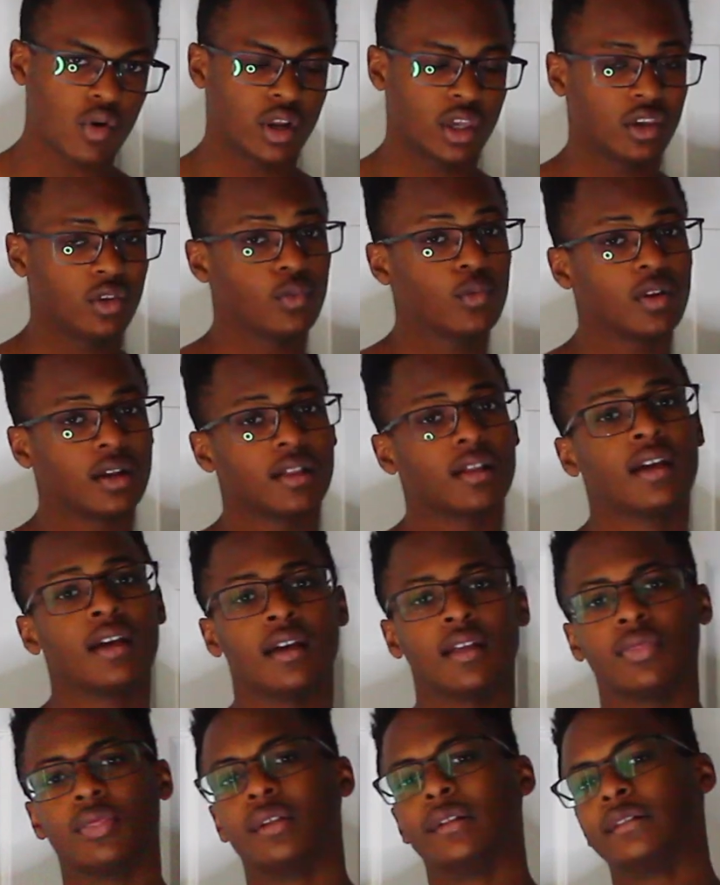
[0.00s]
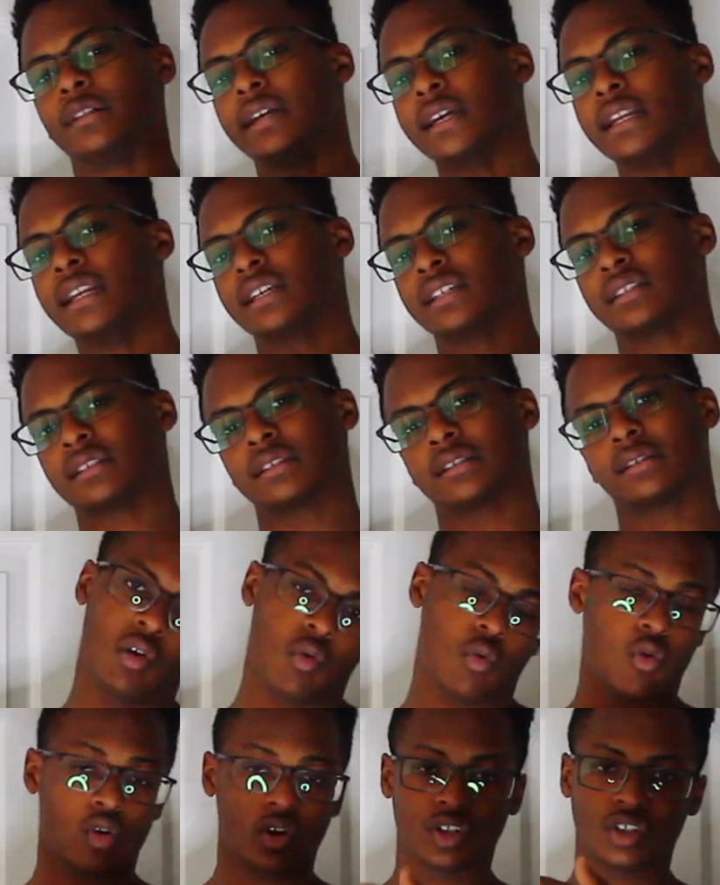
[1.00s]
on it. You want the leanest,
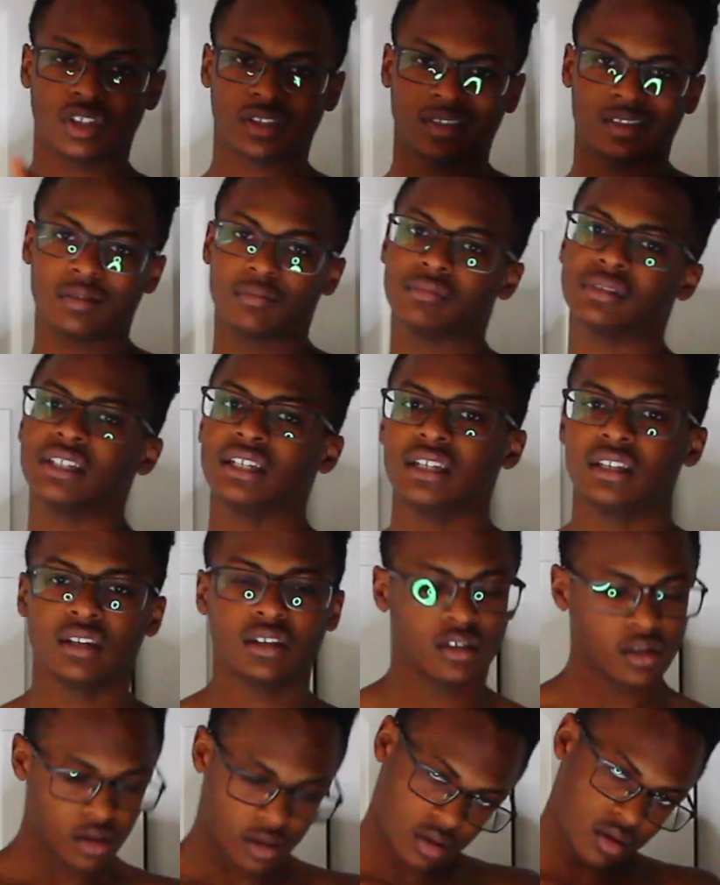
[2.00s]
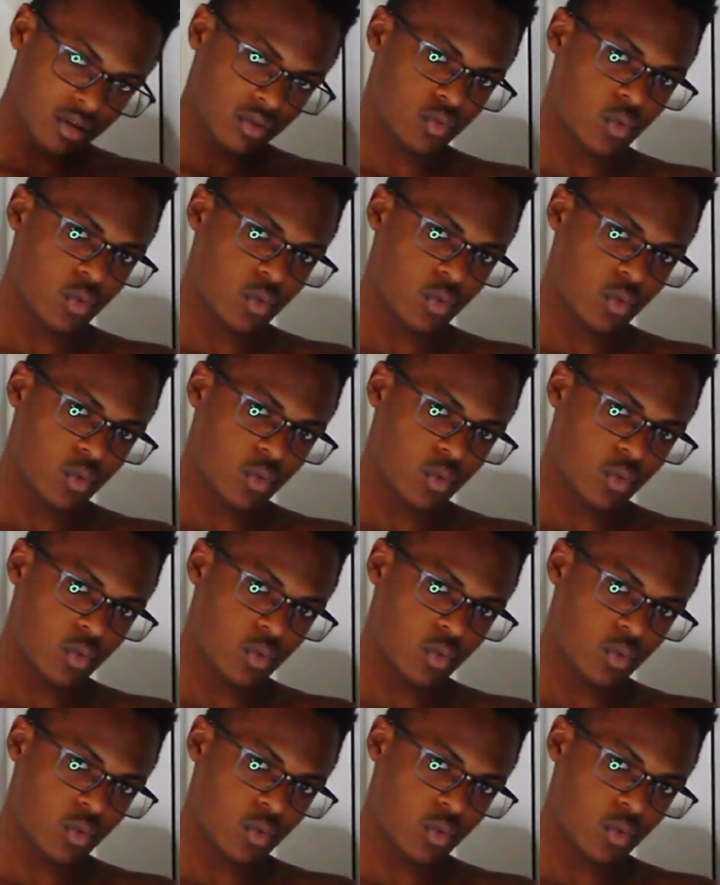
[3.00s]
or just some lean